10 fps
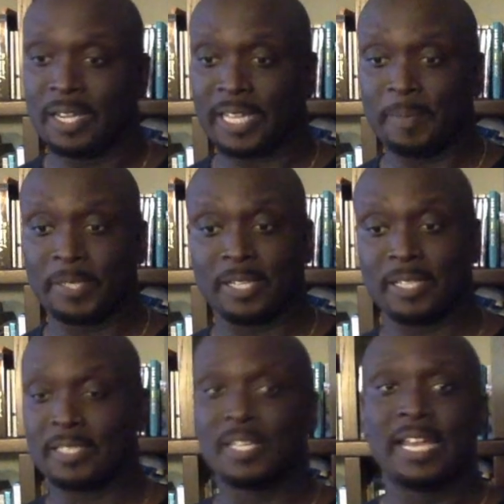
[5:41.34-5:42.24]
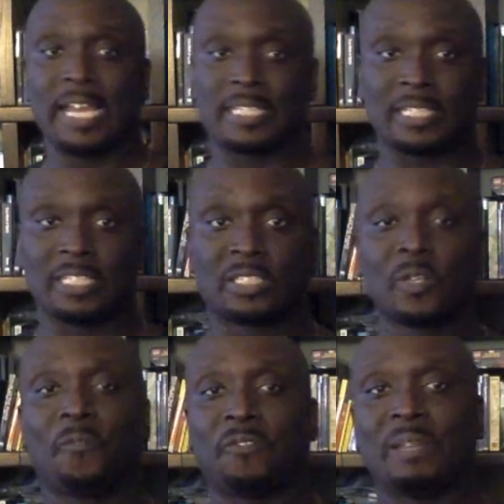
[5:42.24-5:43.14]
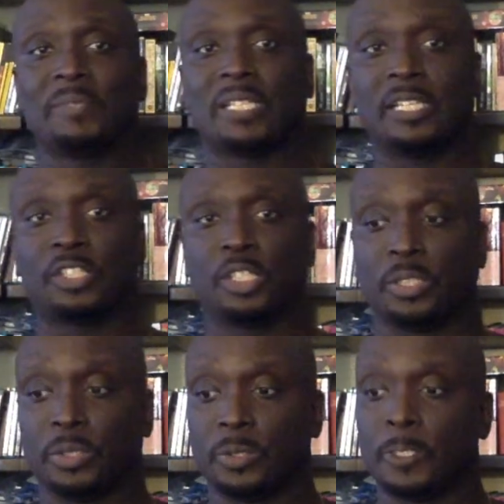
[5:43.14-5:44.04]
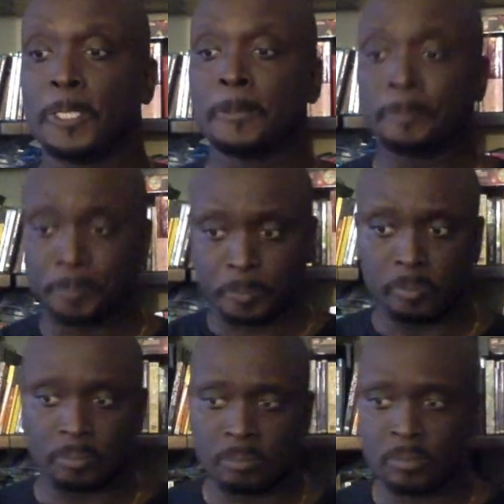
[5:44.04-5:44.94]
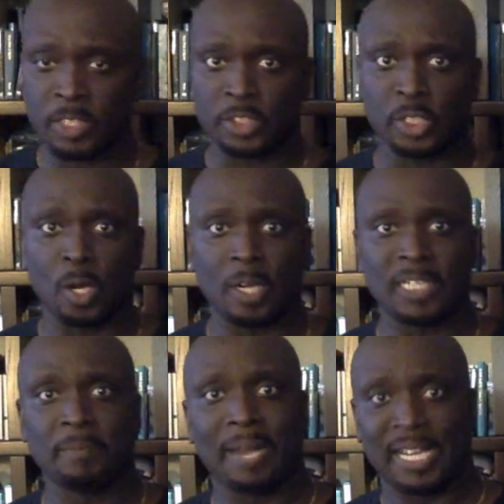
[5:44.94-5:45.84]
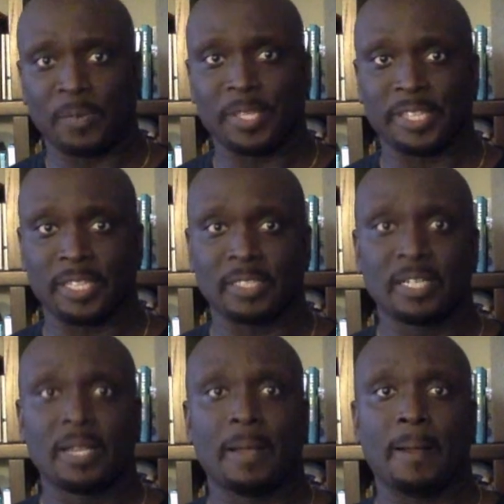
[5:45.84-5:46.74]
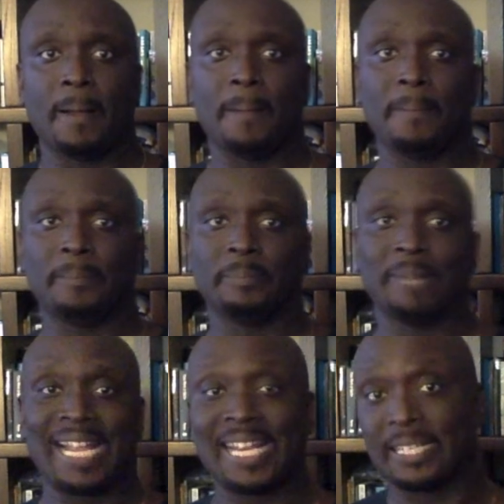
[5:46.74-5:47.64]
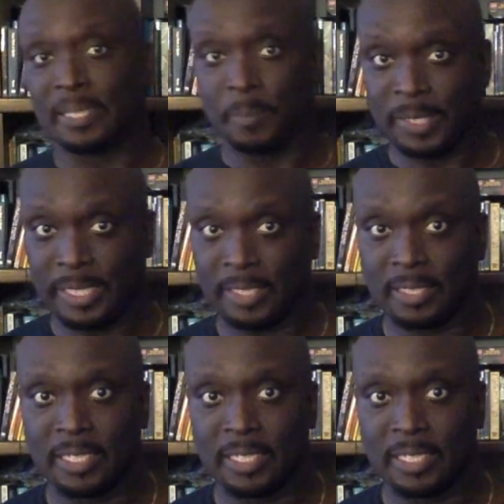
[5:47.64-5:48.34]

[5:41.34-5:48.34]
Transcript: Okay, because it's a little too flimsy to to hurt anybody with it um, by hitting them with it.